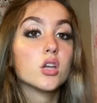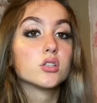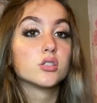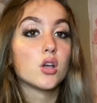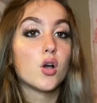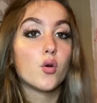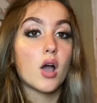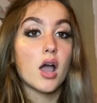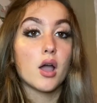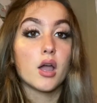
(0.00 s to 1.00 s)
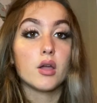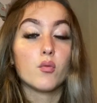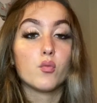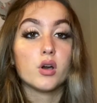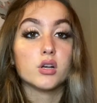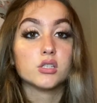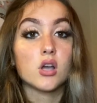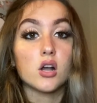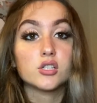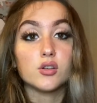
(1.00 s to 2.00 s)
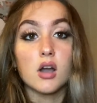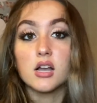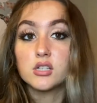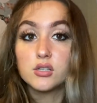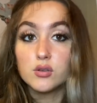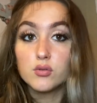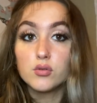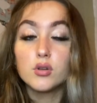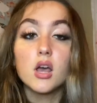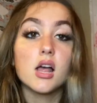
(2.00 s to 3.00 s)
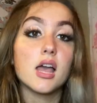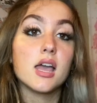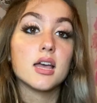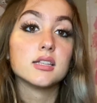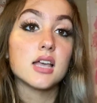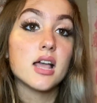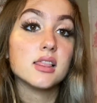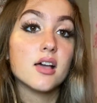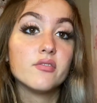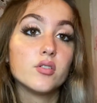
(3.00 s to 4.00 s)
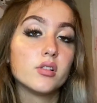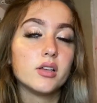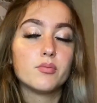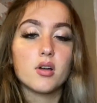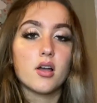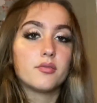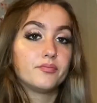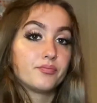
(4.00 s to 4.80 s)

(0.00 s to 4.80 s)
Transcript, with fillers: So I will talk to you guys soon, and I love you, Libra.